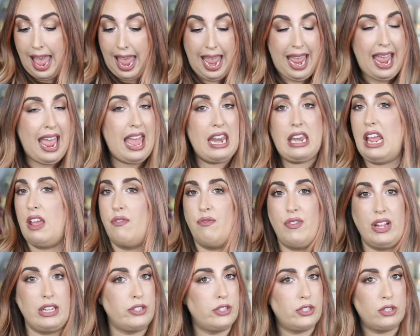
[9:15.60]
and it
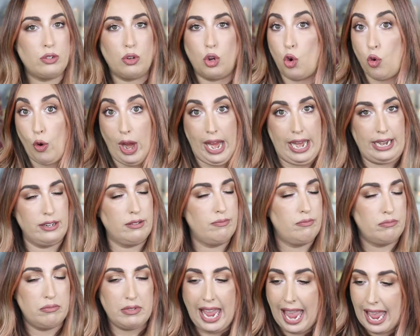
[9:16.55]
fits great.
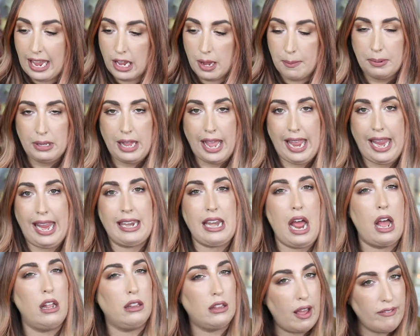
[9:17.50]
Can't complain.
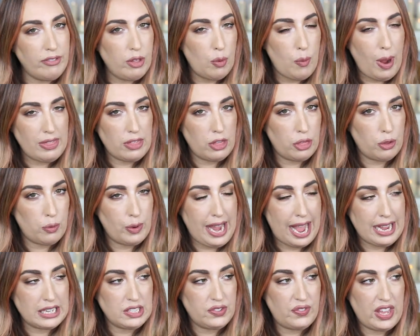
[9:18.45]
I love the way the
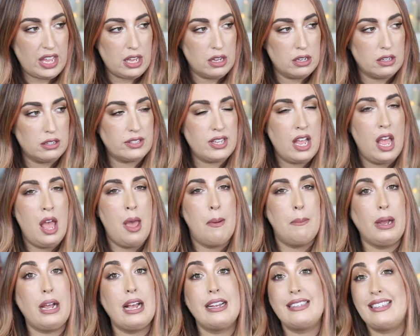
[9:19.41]
3X feels
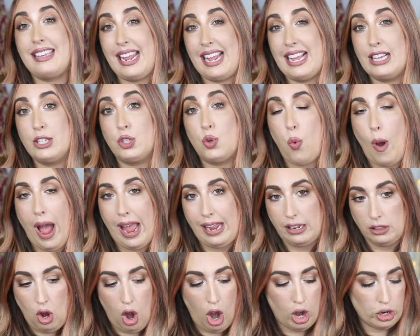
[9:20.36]
because it is
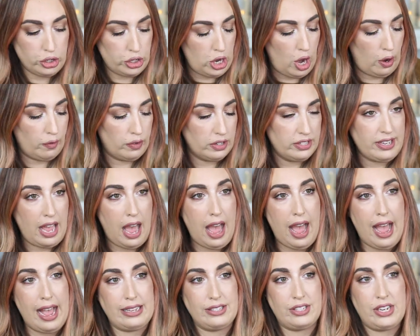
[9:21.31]
quite large and
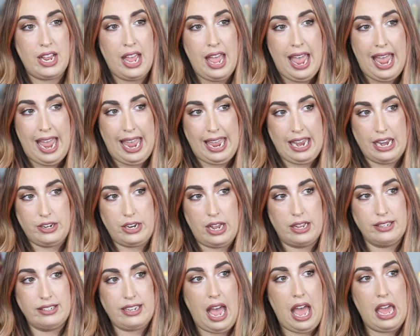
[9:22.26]
oversized and it
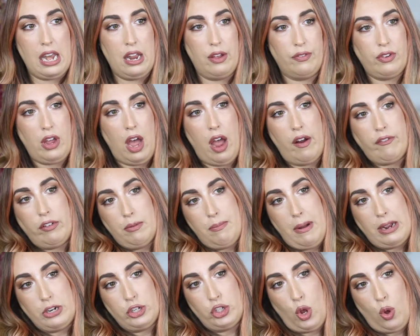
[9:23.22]
does kind of cover
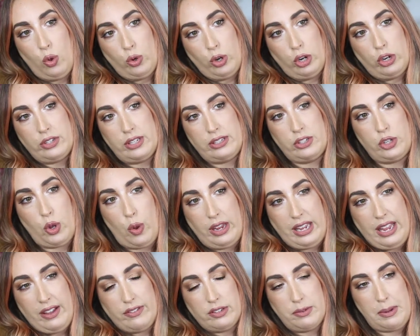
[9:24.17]
my shoulders. So
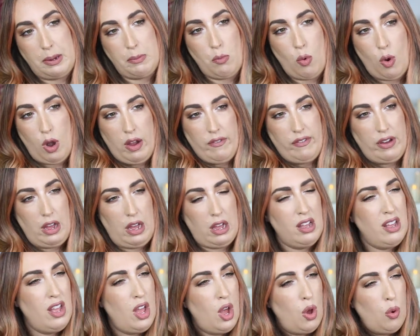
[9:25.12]
it gives me more of
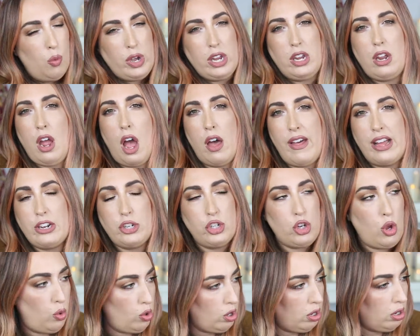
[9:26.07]
a, what do you call that
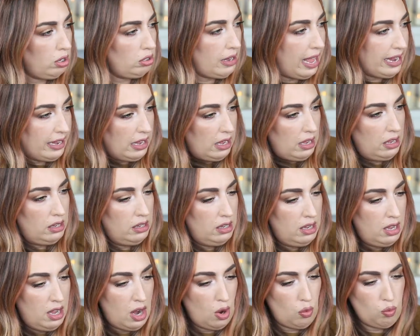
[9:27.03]
shoulder? Like a
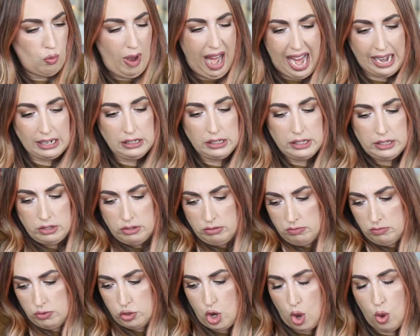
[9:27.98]

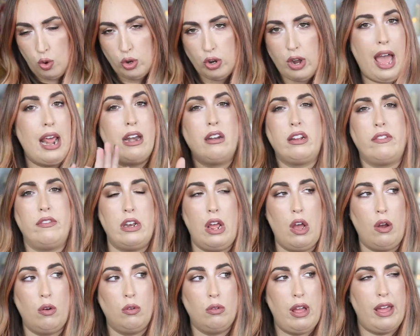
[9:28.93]
raglan shoulder? I don't even
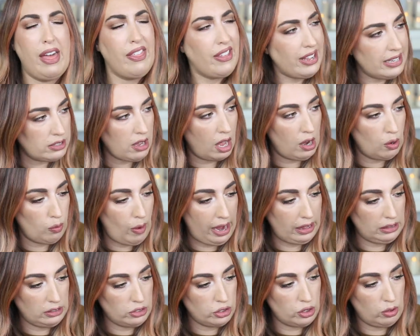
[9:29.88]
know. I think it's called a
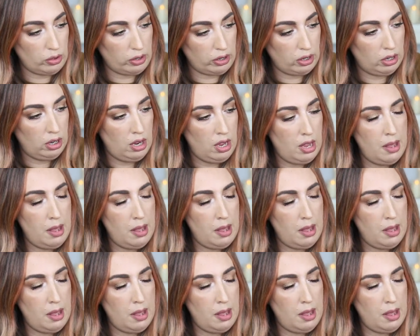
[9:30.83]
raglan shoulder.